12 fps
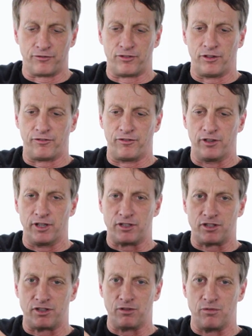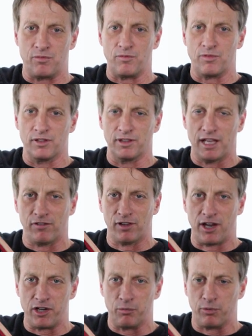your front foot to
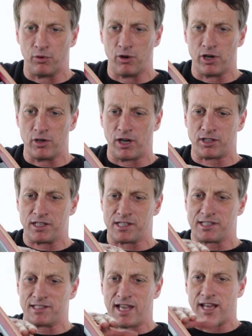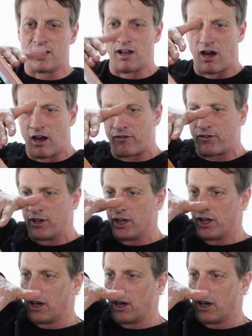level out your board, you actually slide it off